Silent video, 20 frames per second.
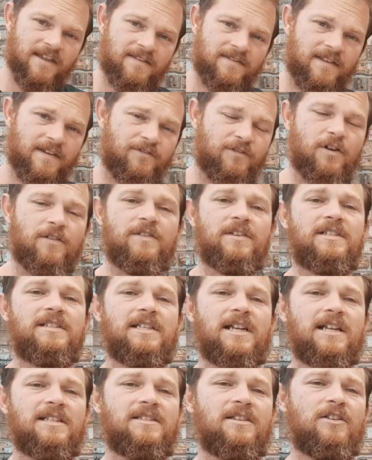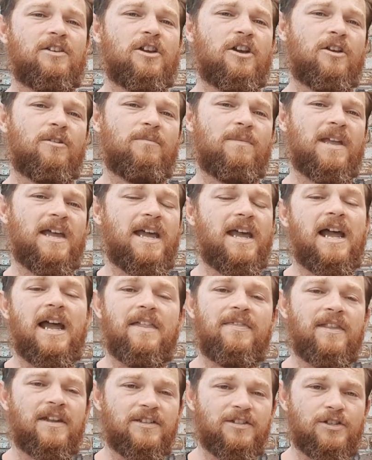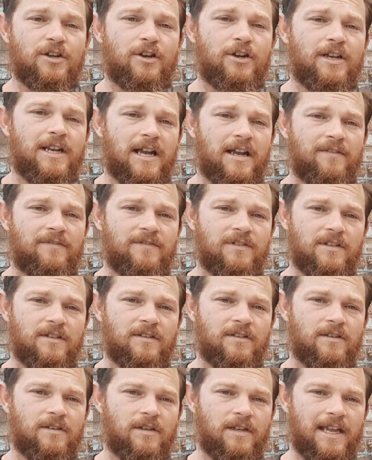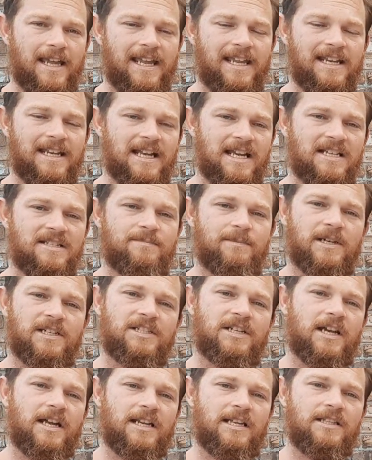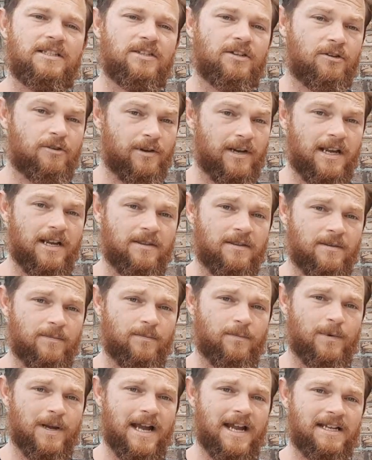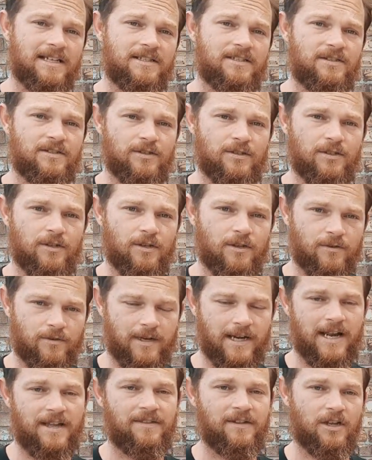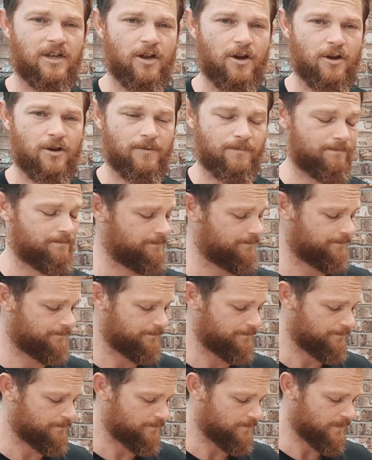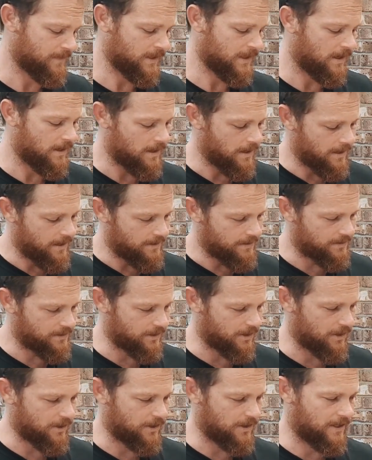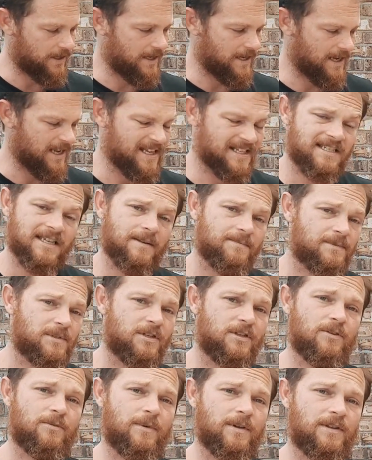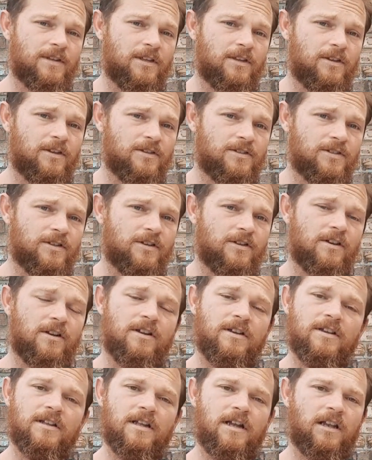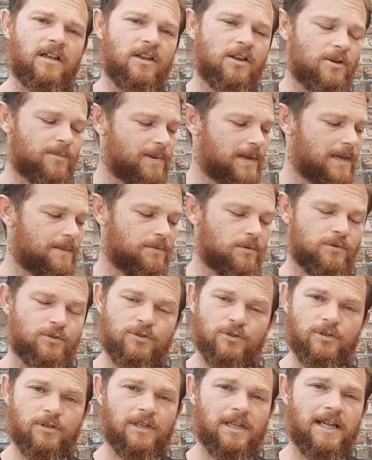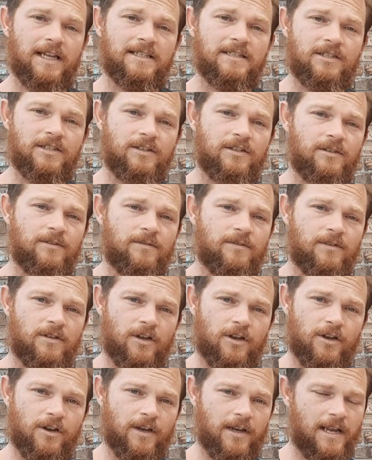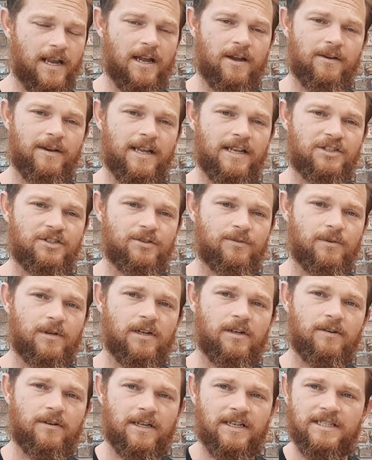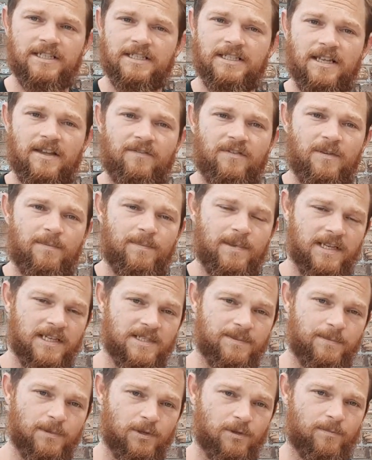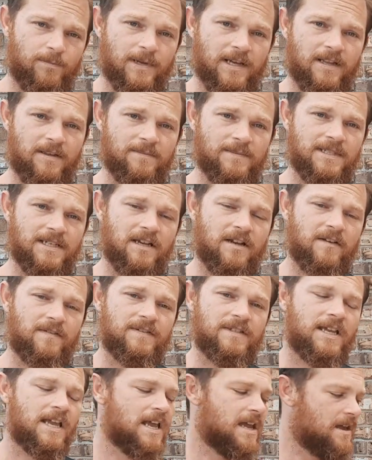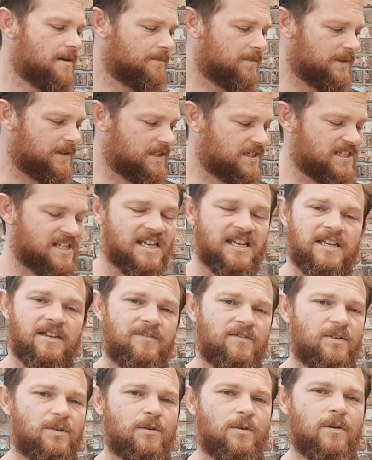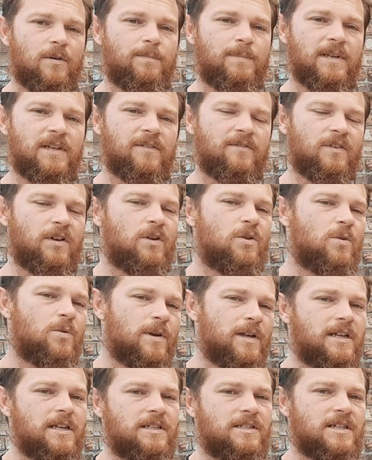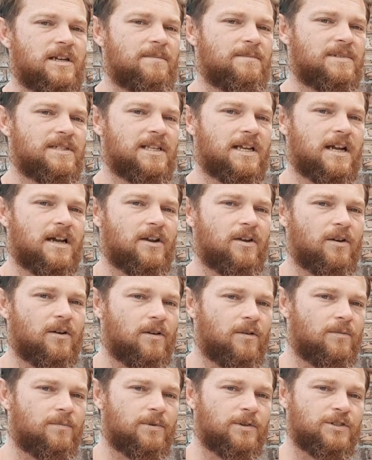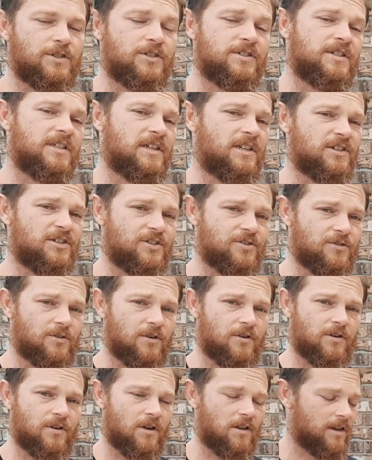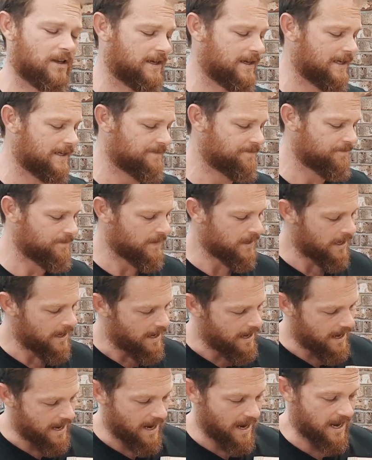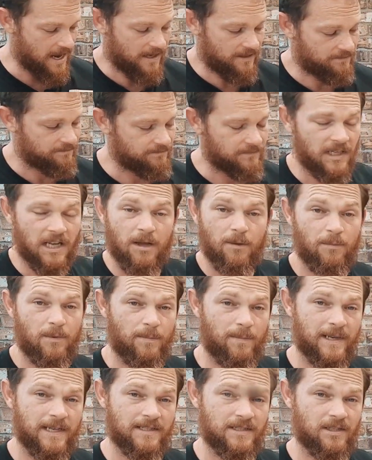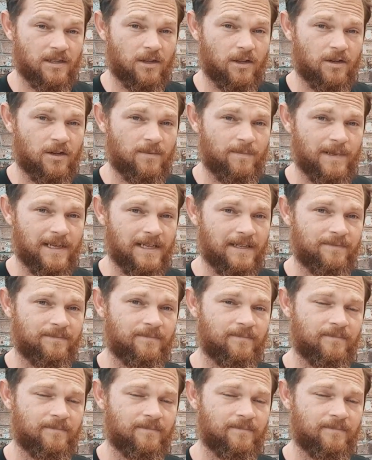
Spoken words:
They've got the start to the comb there and they don't have to eat as much honey to create the wax to create the comb. So it's up to you whether you use it or not. A lot of people do like to go au naturel and just have the bees build it by themselves, but this can give you a bit of a quicker jump start on producing a strong colony and help the bees along a bit.